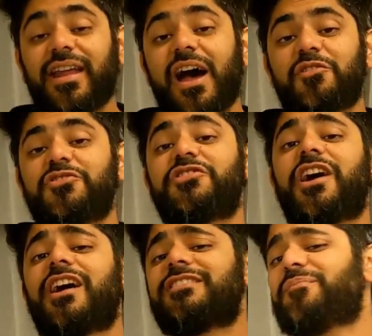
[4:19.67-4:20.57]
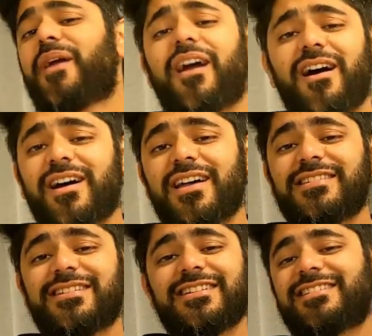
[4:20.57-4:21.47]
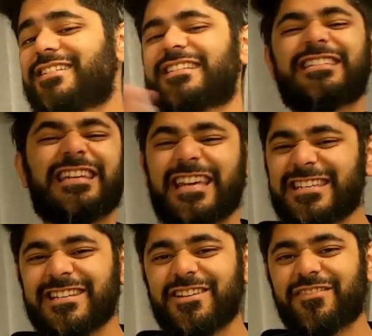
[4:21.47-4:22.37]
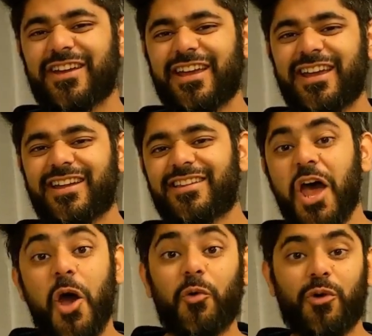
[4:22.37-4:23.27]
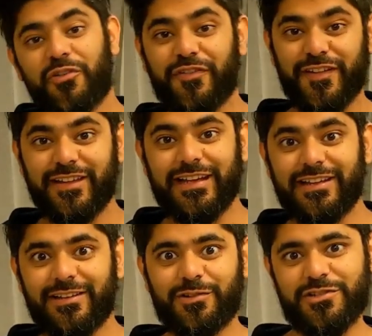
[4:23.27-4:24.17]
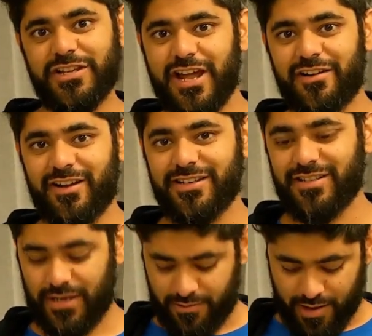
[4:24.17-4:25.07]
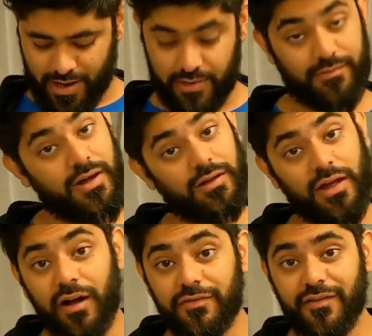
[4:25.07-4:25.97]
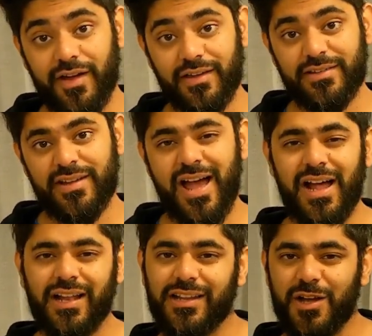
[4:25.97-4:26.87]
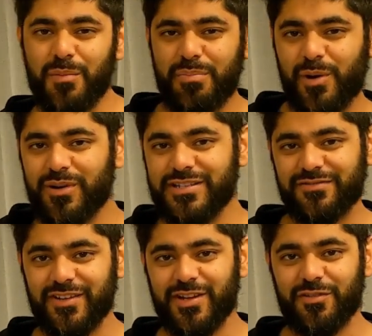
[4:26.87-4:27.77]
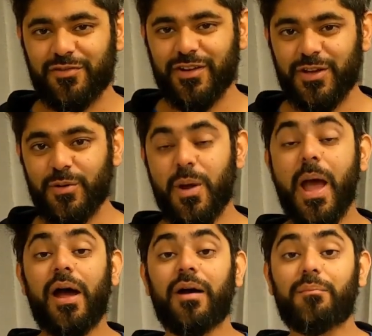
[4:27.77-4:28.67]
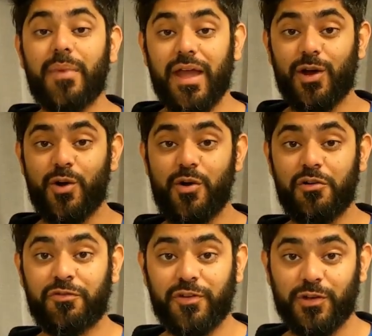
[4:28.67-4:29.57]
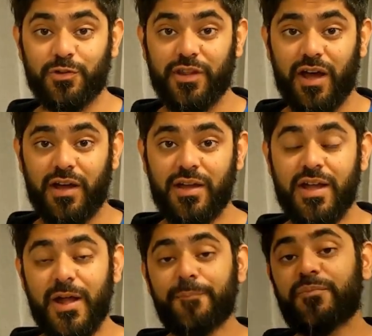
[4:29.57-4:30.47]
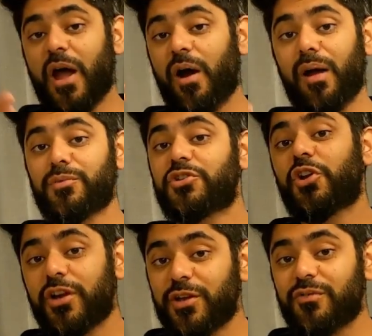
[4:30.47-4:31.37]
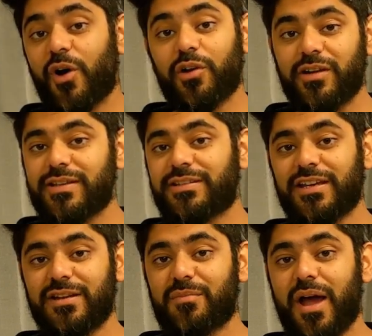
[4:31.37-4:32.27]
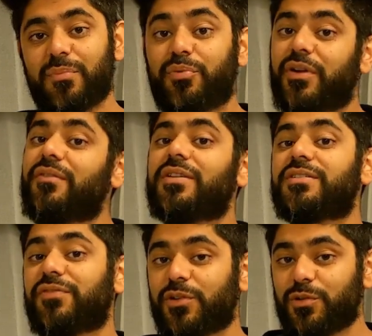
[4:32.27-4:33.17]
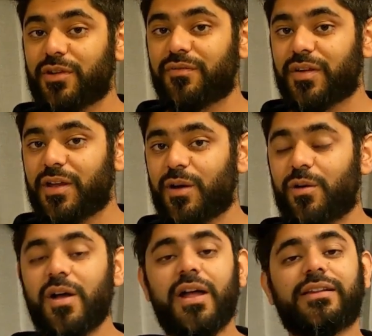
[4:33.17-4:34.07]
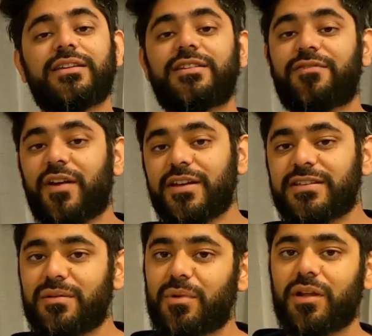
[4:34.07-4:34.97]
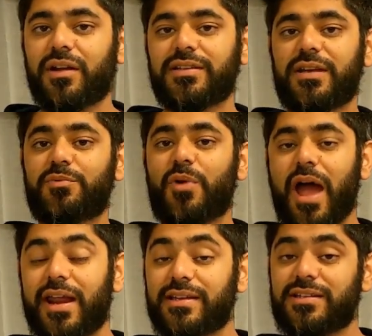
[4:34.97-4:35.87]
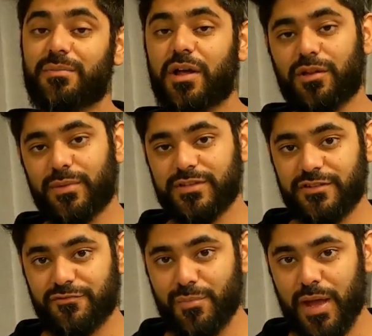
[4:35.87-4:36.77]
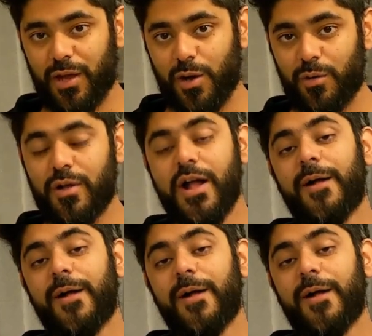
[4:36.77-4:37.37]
Now, just because it's the season of Eid, we're feeling a little generous here at Halal Fest. Little bonus video for you, mango falooda. Now, I'm sure you've already seen my previous falooda video. This is very similar, except we're adding some elements of mango.